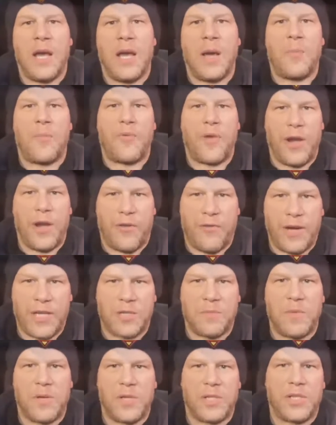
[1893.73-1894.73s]

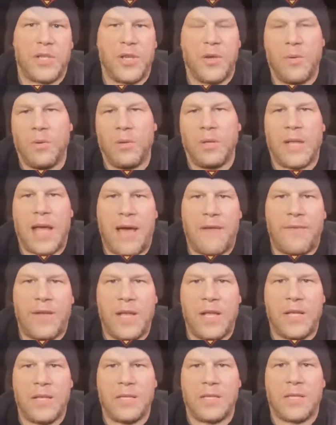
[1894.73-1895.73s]
pre-Christmas. You will have
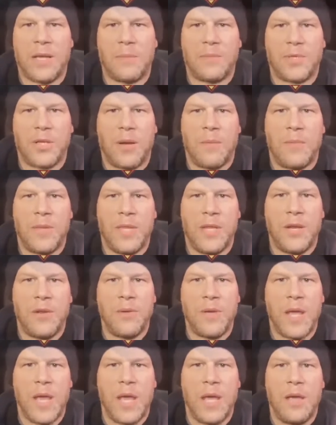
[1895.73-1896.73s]
it in sometime in the new
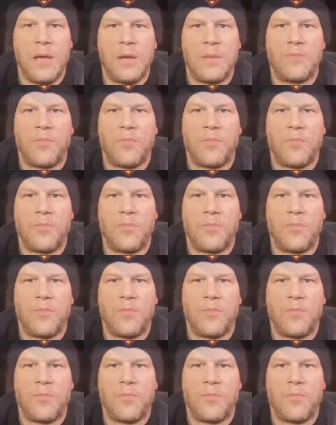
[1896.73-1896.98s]
year,